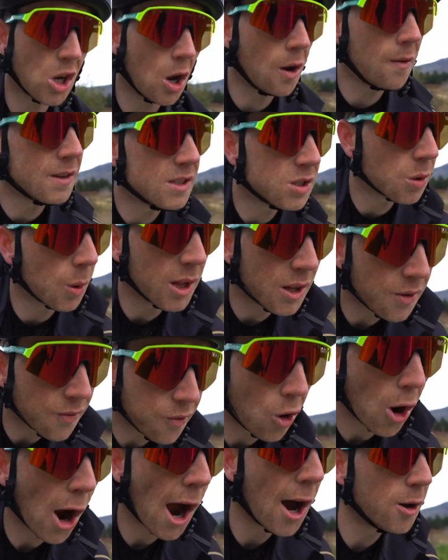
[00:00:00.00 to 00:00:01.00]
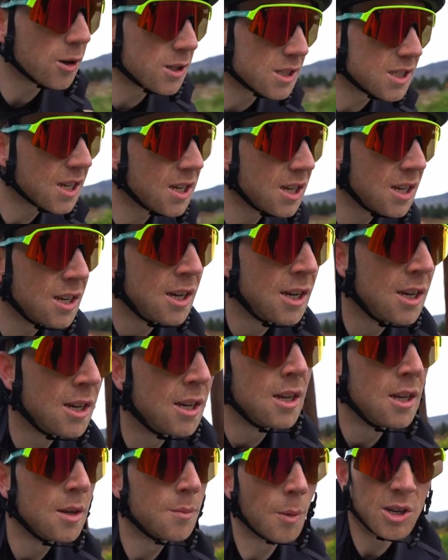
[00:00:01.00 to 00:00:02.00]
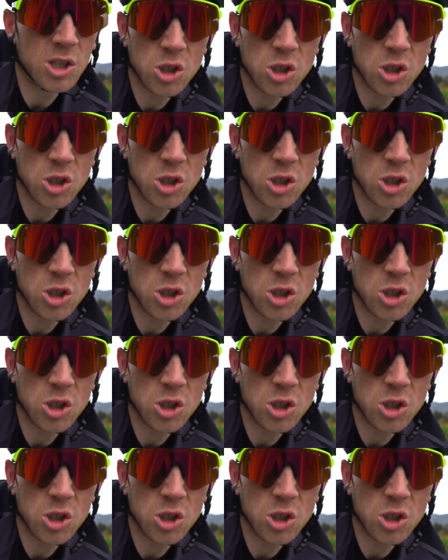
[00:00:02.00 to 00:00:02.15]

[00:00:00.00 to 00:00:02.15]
over 24 hours my